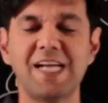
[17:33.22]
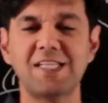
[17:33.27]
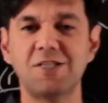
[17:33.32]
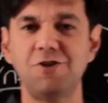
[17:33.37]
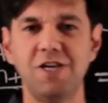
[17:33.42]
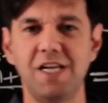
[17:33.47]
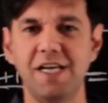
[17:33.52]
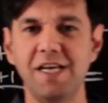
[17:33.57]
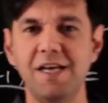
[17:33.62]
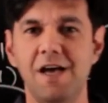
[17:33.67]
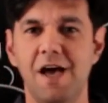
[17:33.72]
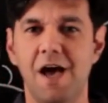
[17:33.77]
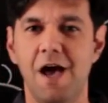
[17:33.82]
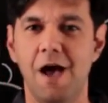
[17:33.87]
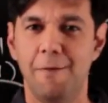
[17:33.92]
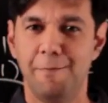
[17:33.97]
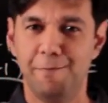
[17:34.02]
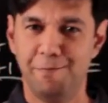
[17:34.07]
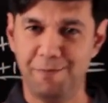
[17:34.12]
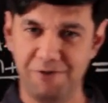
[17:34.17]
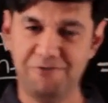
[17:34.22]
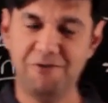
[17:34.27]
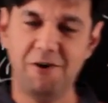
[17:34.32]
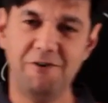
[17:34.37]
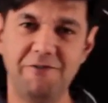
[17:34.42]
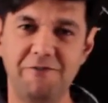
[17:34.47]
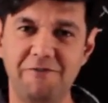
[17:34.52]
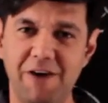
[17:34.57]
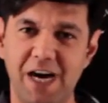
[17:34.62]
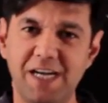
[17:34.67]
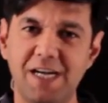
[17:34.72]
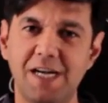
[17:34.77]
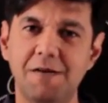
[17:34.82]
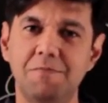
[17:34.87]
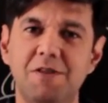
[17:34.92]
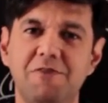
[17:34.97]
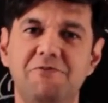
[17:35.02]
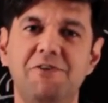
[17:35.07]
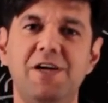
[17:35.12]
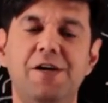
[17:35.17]
Actually, before we wind
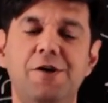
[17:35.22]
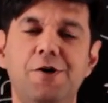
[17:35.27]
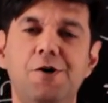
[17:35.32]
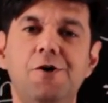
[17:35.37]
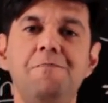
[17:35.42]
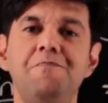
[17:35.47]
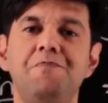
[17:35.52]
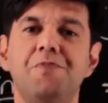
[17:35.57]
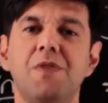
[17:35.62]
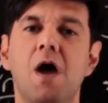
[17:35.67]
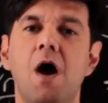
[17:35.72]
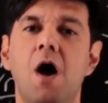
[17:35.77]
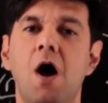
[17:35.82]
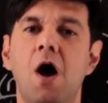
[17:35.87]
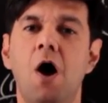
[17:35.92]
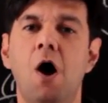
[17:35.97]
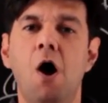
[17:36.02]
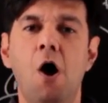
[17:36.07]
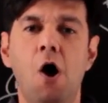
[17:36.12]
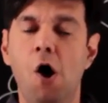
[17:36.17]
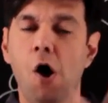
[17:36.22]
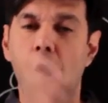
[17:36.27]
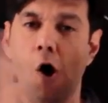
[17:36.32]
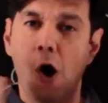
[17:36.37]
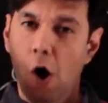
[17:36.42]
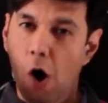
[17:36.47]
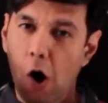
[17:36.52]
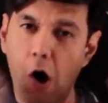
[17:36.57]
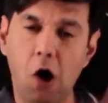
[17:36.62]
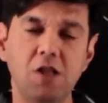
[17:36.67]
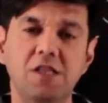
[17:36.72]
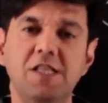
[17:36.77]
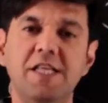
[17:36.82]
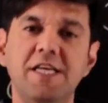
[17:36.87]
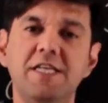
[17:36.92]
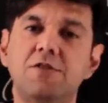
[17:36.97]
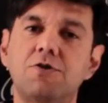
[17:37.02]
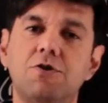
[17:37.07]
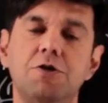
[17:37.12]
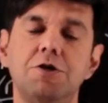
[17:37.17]
up the video, all
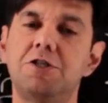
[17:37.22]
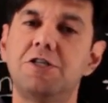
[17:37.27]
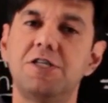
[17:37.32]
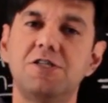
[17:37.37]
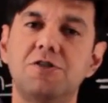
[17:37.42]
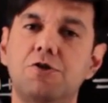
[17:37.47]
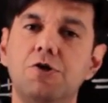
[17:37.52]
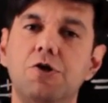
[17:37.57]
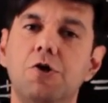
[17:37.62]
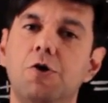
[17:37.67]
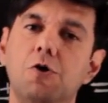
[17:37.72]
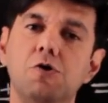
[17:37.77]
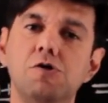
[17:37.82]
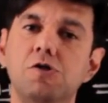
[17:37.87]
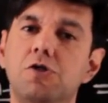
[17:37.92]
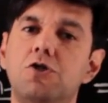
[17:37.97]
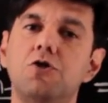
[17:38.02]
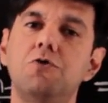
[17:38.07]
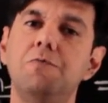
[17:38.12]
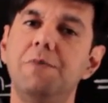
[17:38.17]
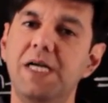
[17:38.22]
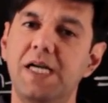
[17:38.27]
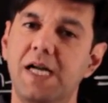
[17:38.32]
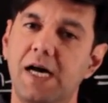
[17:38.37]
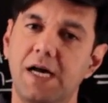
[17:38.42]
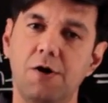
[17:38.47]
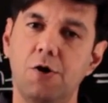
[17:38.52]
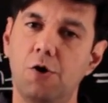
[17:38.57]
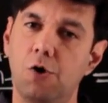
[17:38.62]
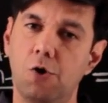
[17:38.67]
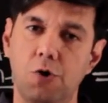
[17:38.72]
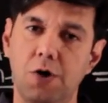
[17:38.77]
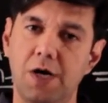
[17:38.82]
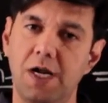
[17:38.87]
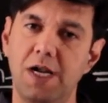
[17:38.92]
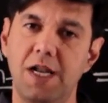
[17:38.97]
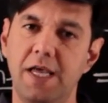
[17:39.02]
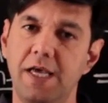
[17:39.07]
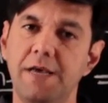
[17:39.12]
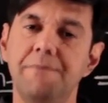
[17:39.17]
these questions could also be done
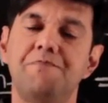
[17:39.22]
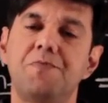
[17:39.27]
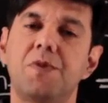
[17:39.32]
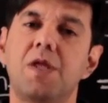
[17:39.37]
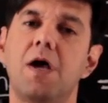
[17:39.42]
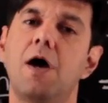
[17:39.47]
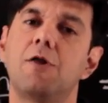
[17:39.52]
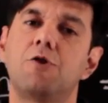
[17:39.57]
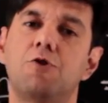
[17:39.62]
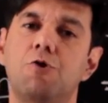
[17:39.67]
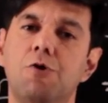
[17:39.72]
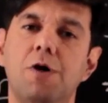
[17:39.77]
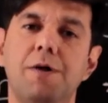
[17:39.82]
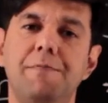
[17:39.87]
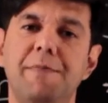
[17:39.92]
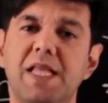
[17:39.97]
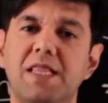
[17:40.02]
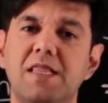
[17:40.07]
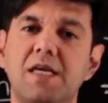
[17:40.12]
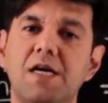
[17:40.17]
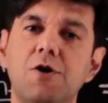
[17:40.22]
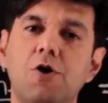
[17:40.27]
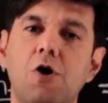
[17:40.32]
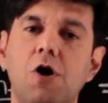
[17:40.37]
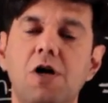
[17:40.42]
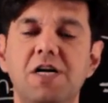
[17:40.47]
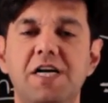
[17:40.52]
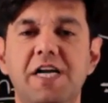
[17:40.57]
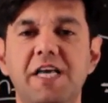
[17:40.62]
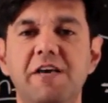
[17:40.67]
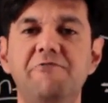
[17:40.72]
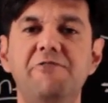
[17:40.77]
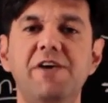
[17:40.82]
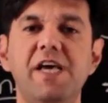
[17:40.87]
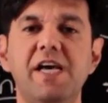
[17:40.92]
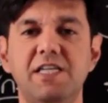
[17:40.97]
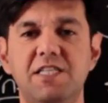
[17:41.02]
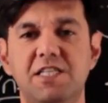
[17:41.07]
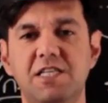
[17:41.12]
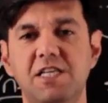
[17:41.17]
orally through a method called
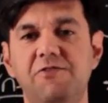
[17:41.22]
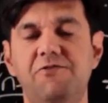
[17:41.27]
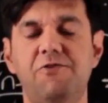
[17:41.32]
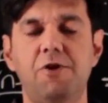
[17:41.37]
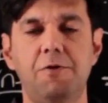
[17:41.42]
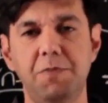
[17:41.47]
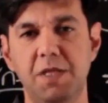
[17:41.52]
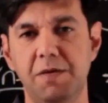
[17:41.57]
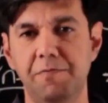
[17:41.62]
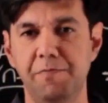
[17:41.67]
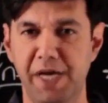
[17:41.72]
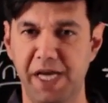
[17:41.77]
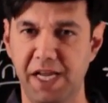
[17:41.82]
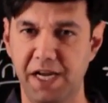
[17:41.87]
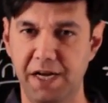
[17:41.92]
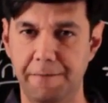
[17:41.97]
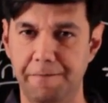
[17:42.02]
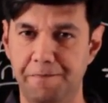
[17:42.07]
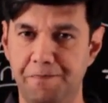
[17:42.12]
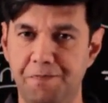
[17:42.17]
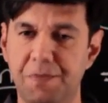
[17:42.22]
deviation from the mean.